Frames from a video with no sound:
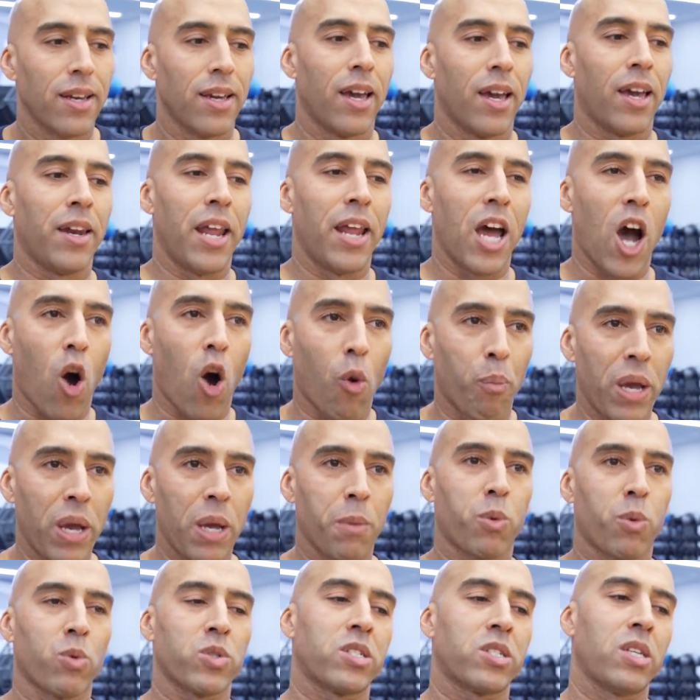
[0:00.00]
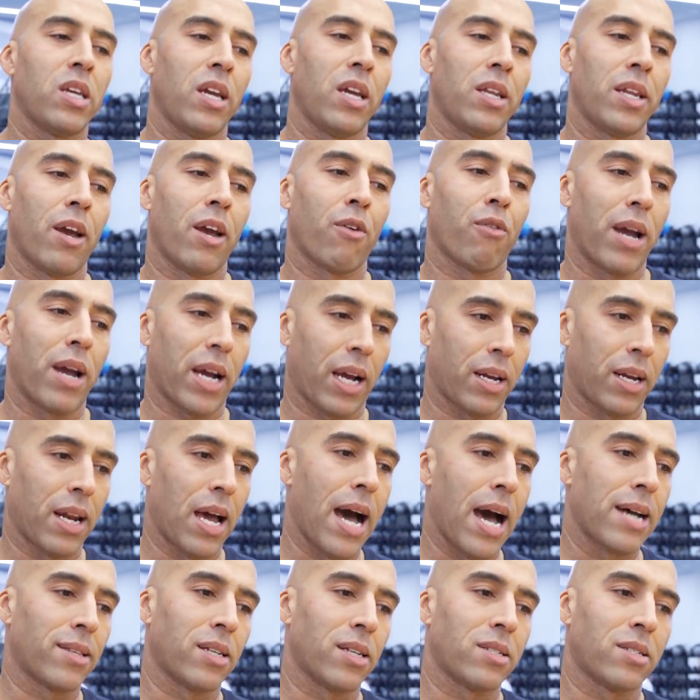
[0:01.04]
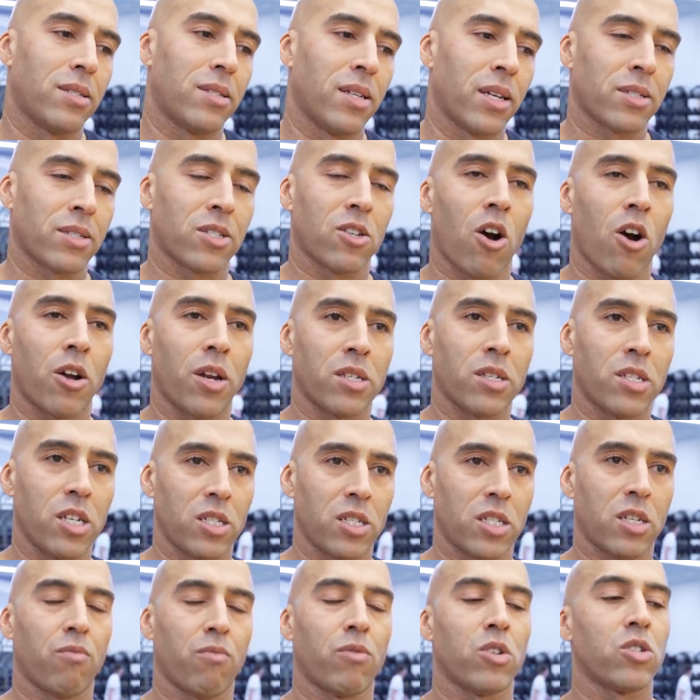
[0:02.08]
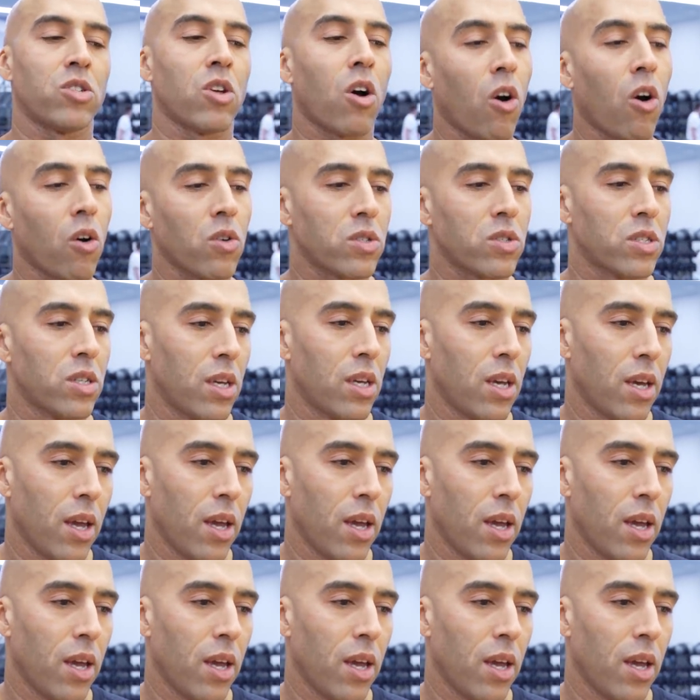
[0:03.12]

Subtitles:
And now people see and they recognize they're starting to see some results.